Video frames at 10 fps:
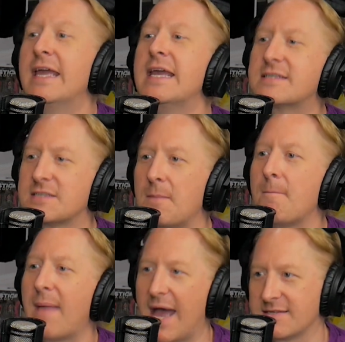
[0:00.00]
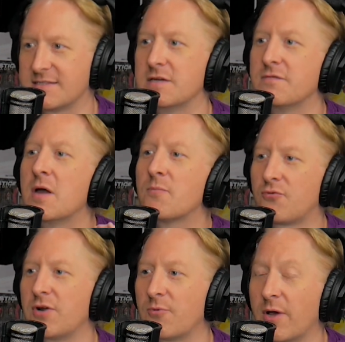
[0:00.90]
It's a massive
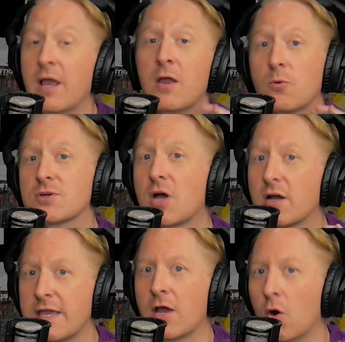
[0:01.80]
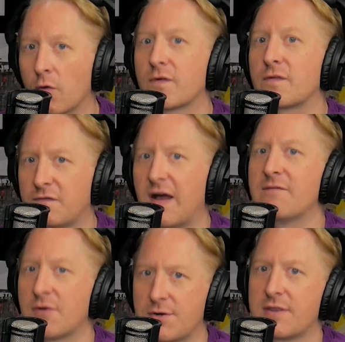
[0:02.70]
print run. We're talking over
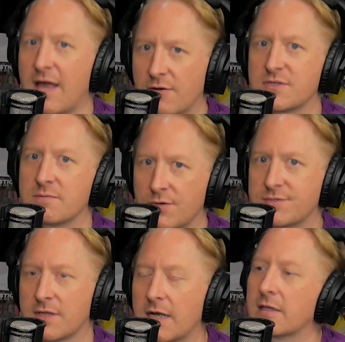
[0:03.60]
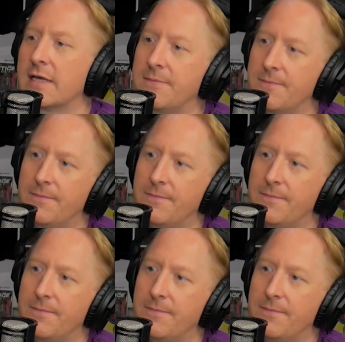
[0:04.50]
500,000 most likely.